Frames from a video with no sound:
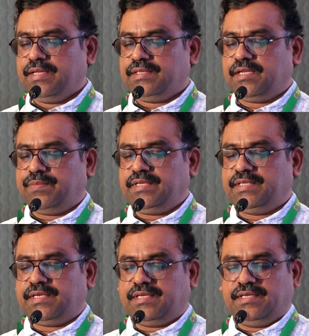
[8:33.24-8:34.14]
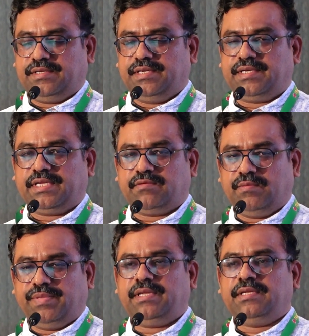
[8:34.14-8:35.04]
Thereby their intake will
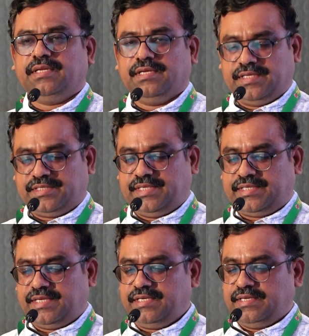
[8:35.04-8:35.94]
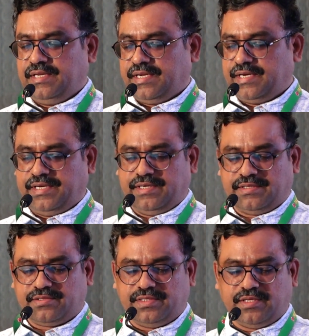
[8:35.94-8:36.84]
be restricted, and
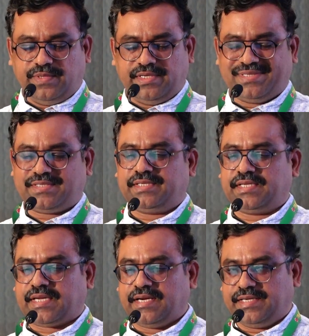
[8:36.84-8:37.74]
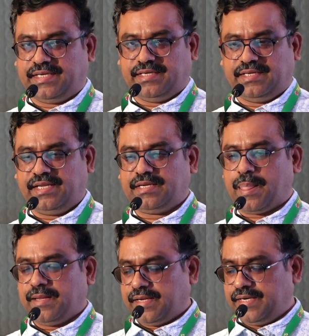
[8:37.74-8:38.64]
so there will be restricted caloric intake,
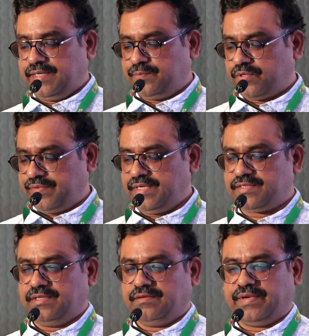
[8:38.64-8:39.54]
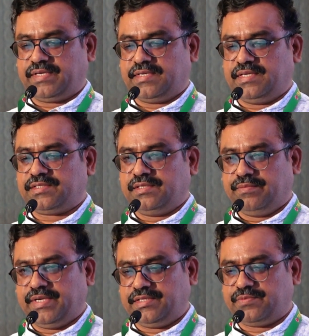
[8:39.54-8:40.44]
and it provides weight loss
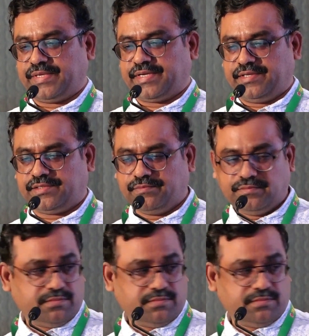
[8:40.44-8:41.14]
by this mechanism.